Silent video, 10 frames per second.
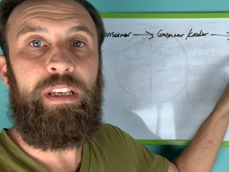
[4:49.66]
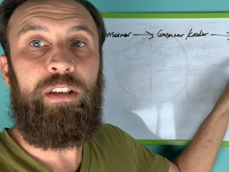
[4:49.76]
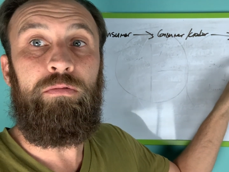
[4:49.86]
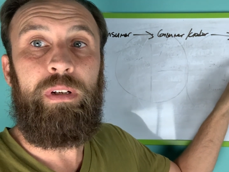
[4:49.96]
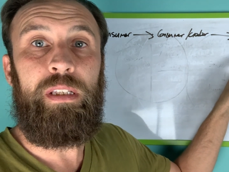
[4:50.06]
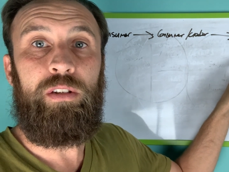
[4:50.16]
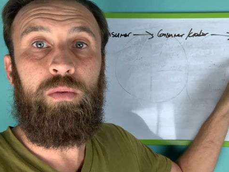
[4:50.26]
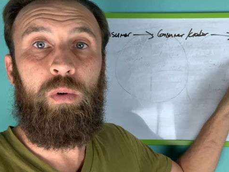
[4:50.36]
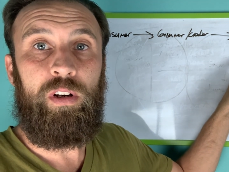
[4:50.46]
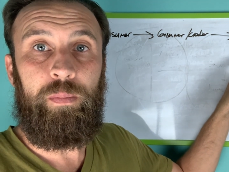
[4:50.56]
you really
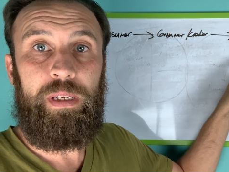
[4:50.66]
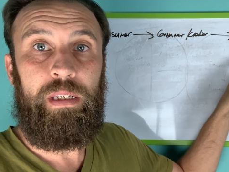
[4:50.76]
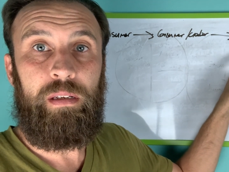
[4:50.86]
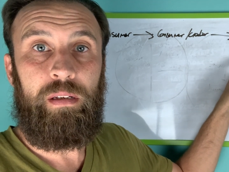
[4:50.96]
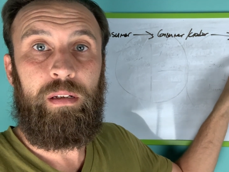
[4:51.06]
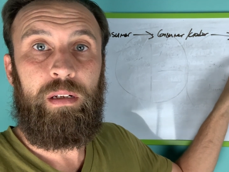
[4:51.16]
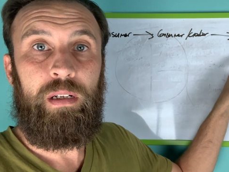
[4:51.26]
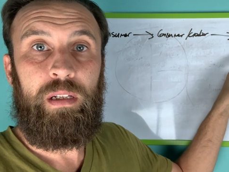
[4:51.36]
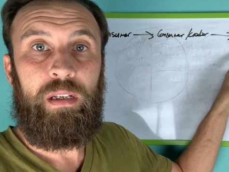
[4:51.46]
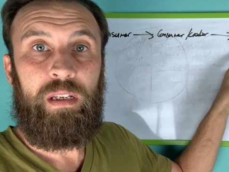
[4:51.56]
do want to be
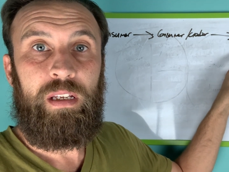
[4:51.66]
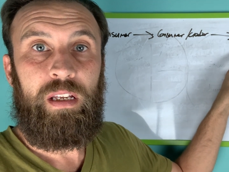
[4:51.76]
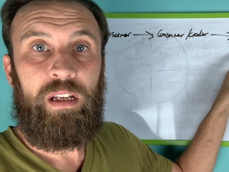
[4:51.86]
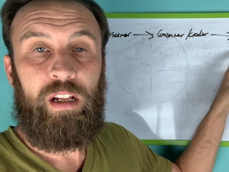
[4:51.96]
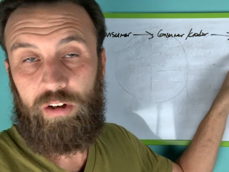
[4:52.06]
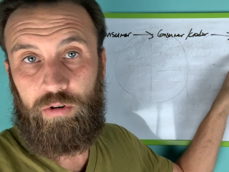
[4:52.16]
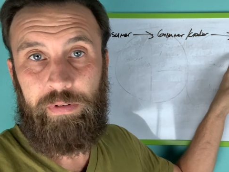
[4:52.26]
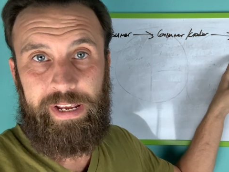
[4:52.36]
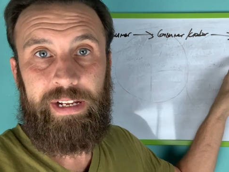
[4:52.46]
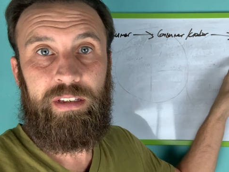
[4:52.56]

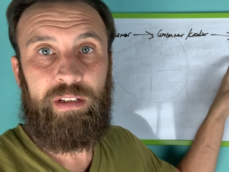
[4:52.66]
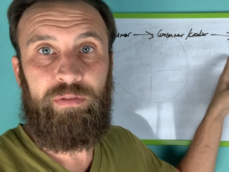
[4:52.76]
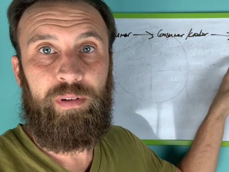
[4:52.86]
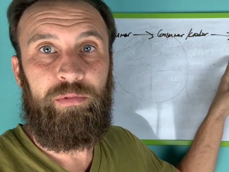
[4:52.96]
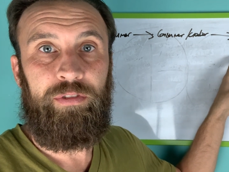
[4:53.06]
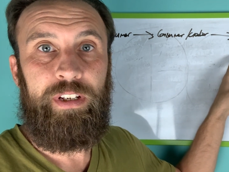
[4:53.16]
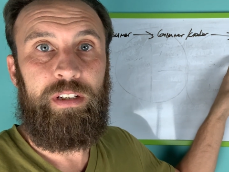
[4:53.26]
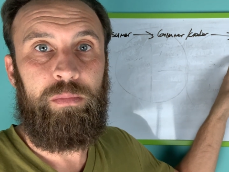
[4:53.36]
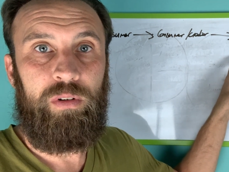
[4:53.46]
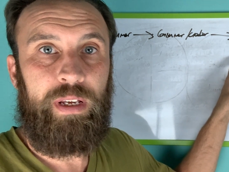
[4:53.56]
creating from
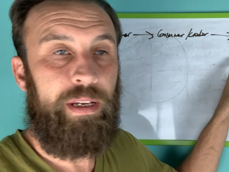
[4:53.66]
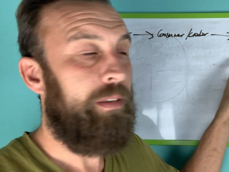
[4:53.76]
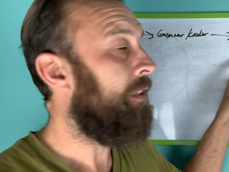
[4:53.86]
freedom, okay?